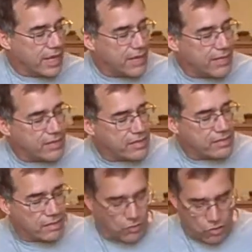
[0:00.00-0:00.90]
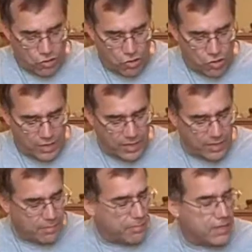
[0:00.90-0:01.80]
And then this
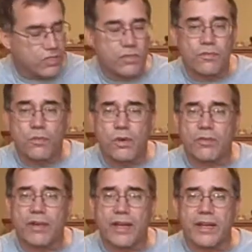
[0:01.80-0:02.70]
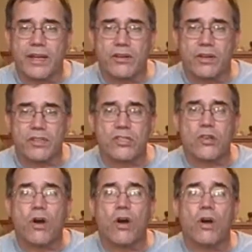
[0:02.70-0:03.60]
long piece of wood right here is
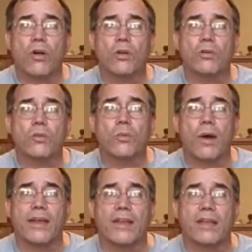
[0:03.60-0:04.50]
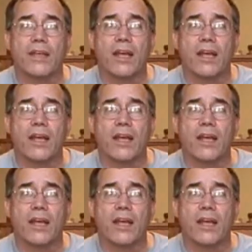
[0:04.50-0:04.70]
called what?